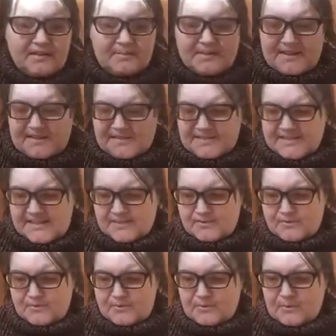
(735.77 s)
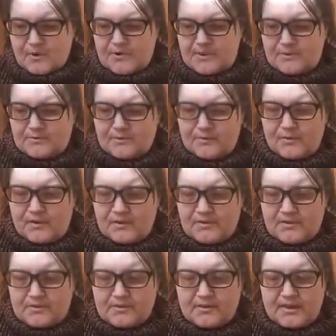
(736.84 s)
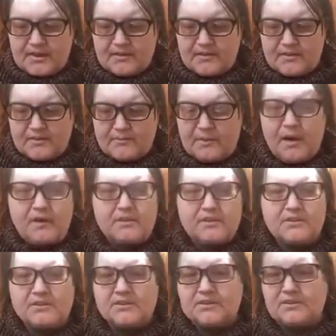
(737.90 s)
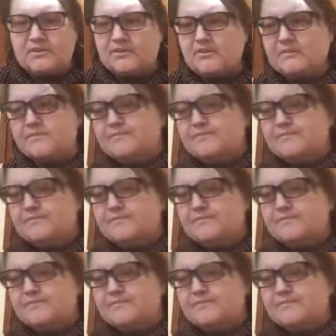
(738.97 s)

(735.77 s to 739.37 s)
Because that's what we wanted. We wanted to create a new polish.